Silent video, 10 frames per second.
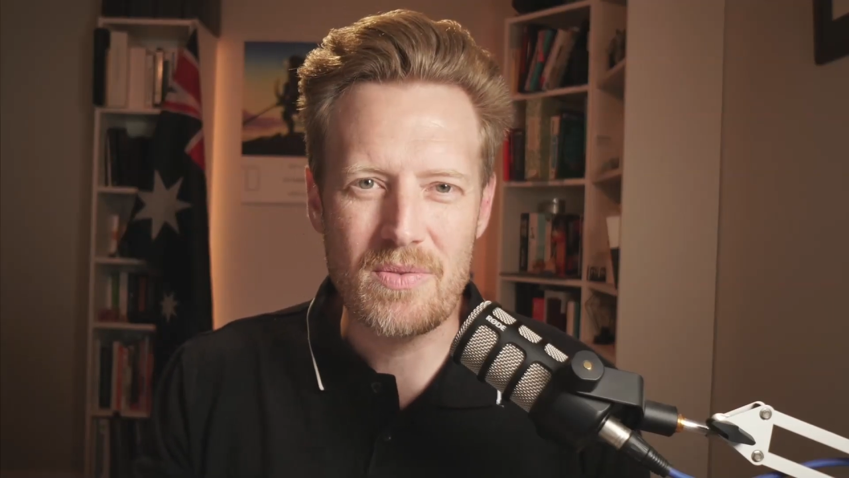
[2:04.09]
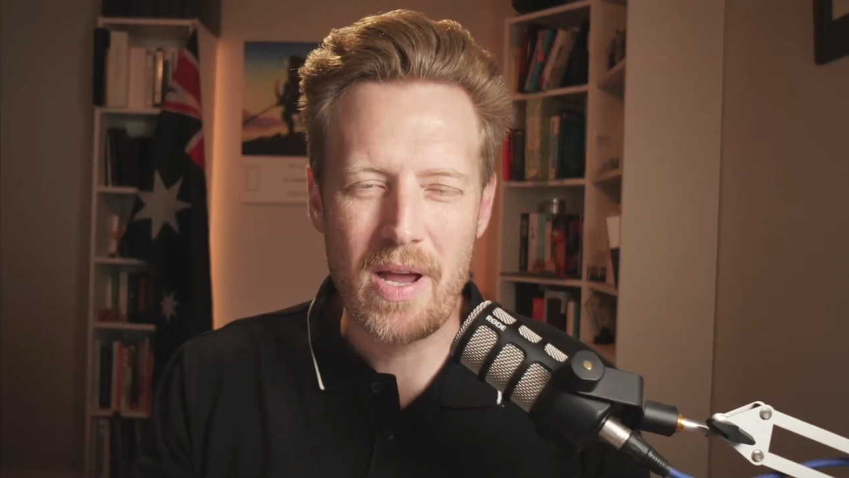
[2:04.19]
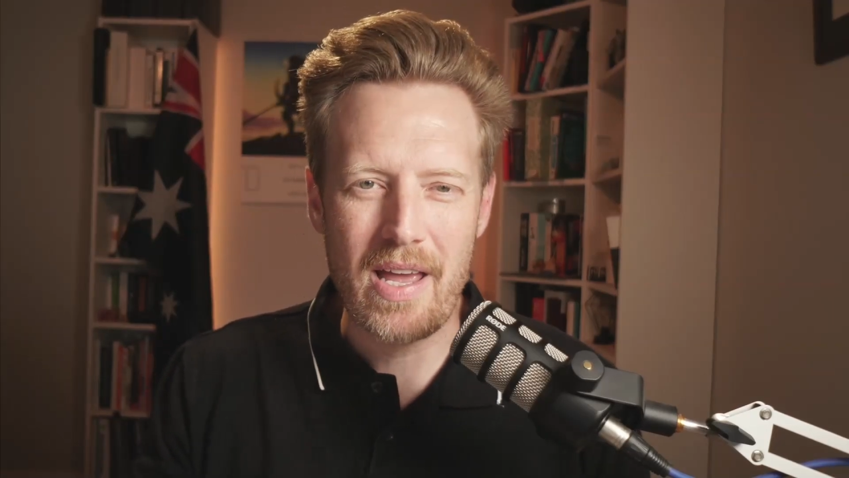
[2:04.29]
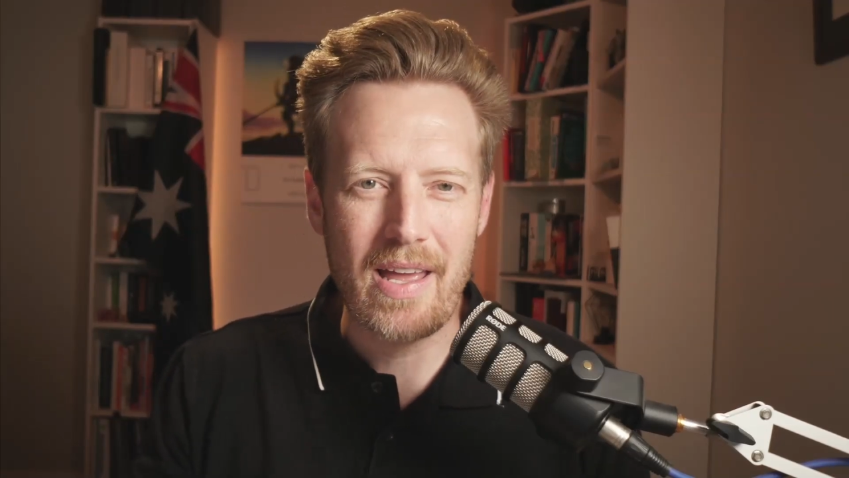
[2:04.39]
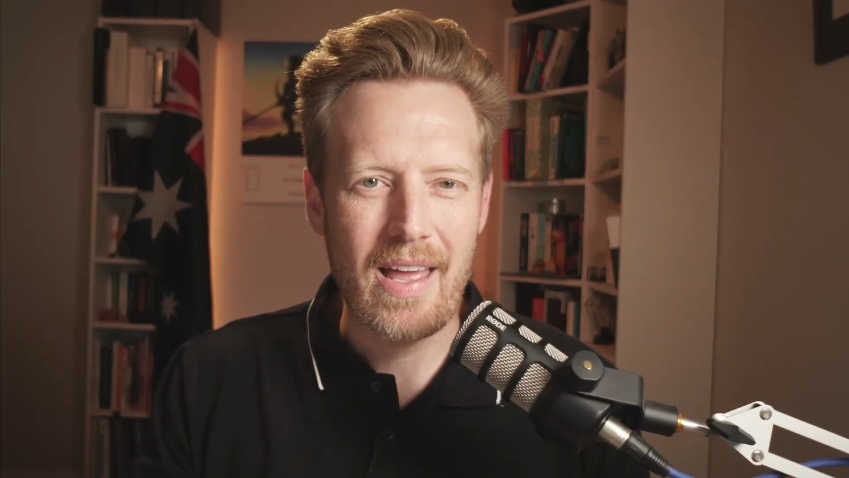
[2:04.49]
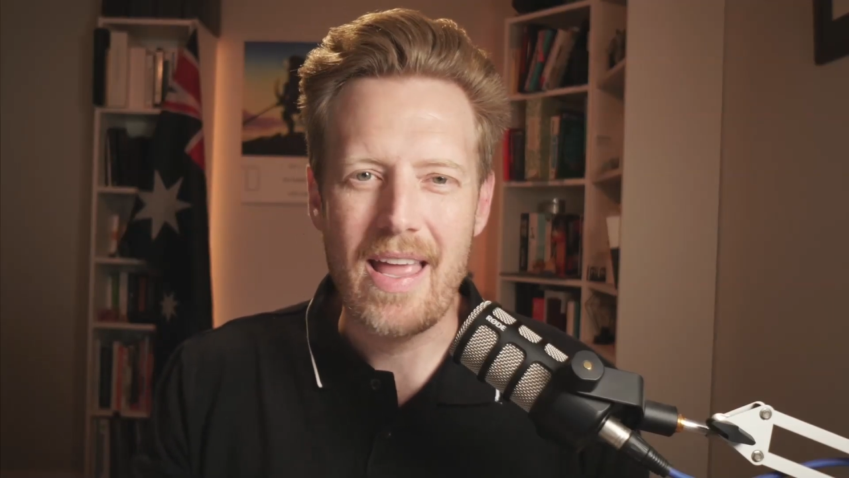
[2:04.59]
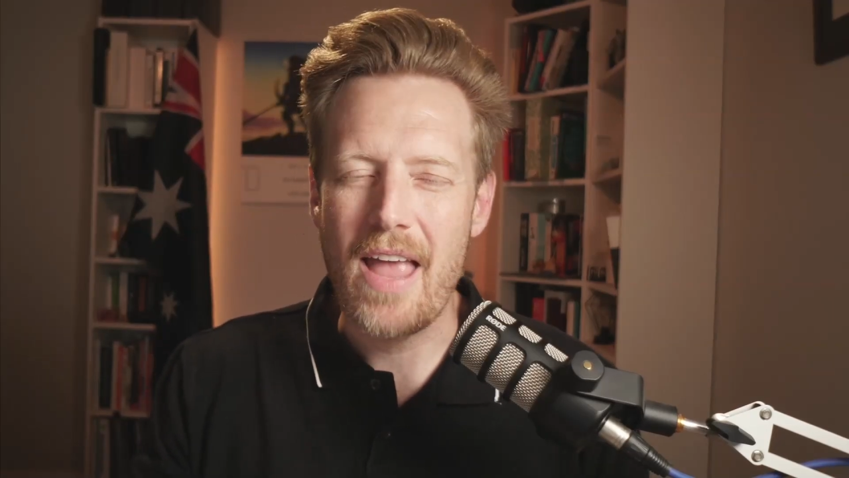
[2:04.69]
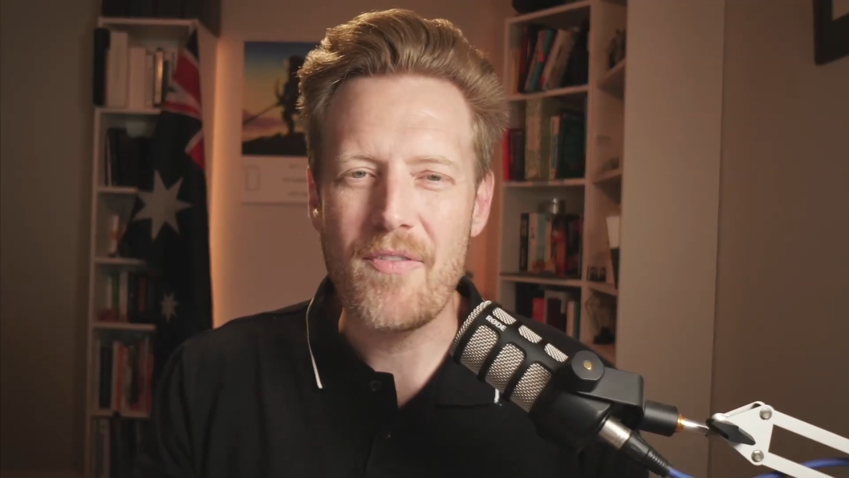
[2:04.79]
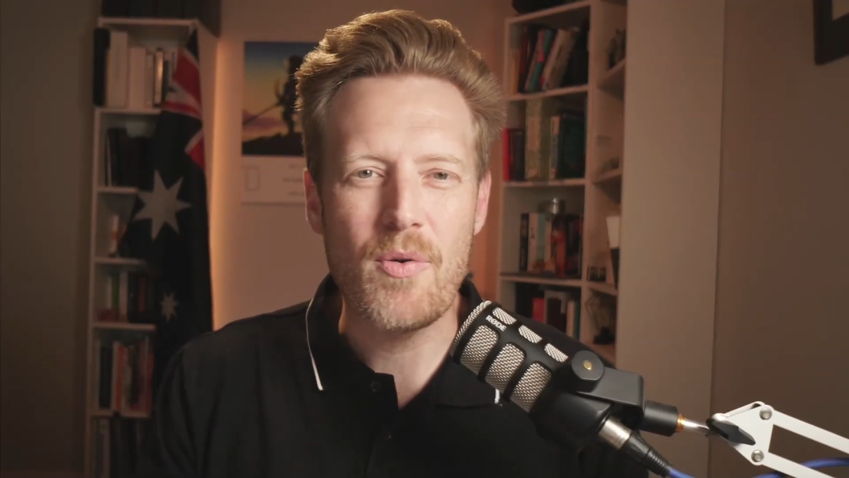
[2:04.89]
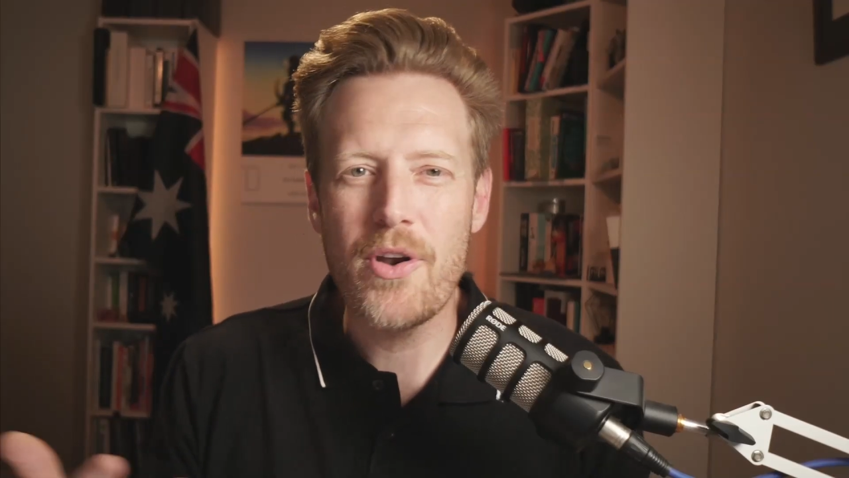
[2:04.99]
where
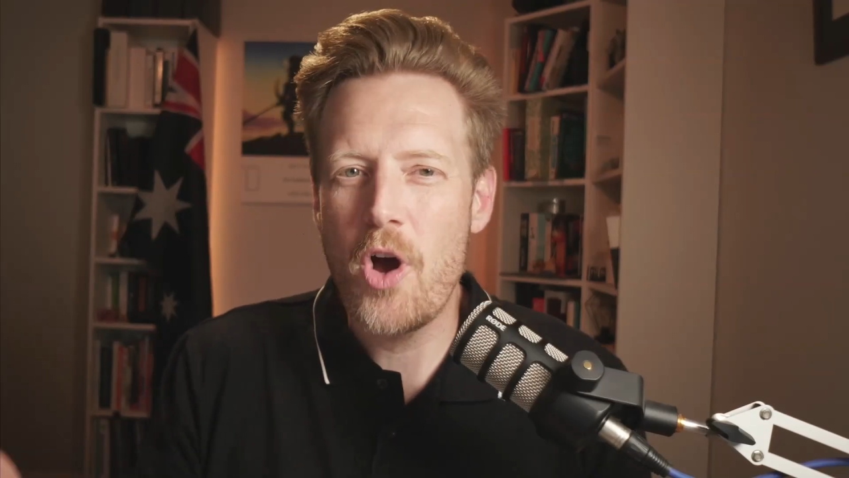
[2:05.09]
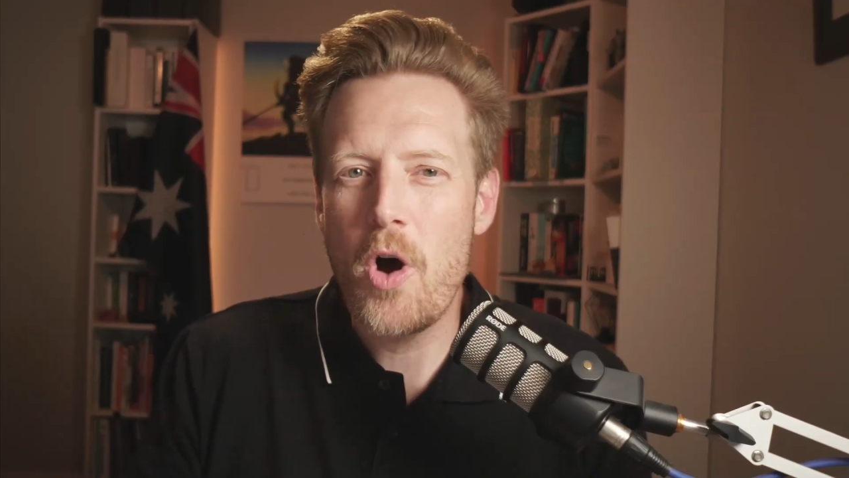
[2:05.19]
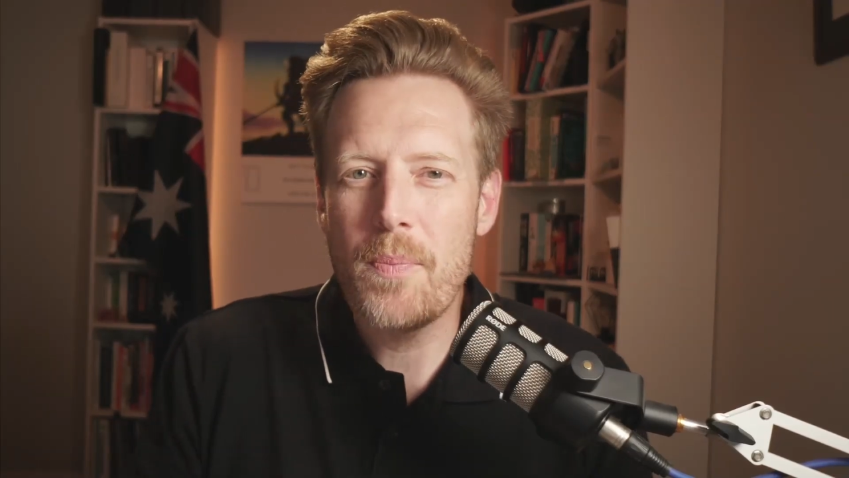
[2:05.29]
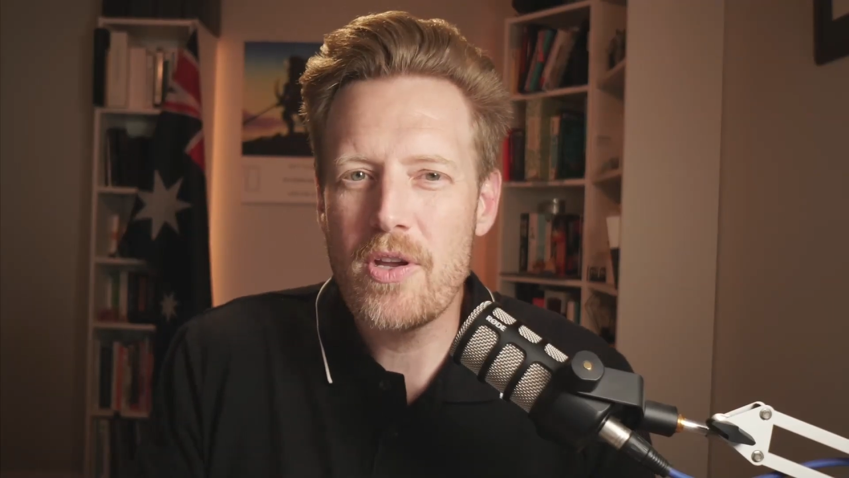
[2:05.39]
if you want help,